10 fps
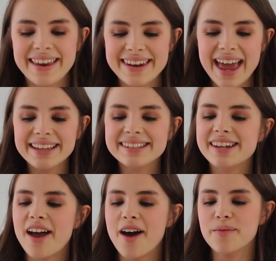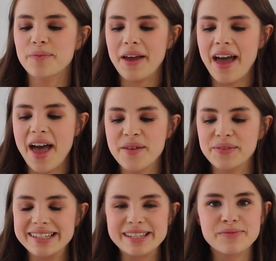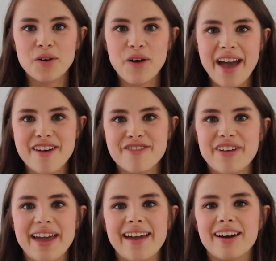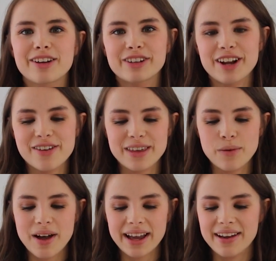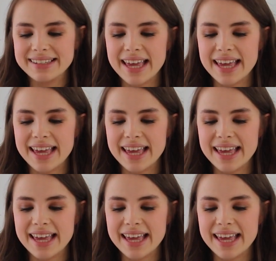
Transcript: Next up, which is more a kind of clothing workout